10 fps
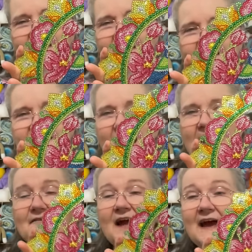this.
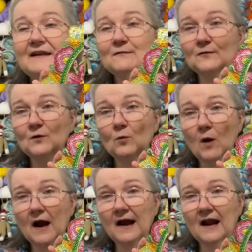I've had it for a
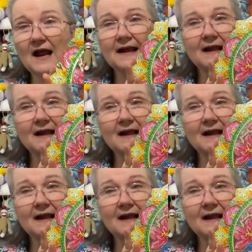while. I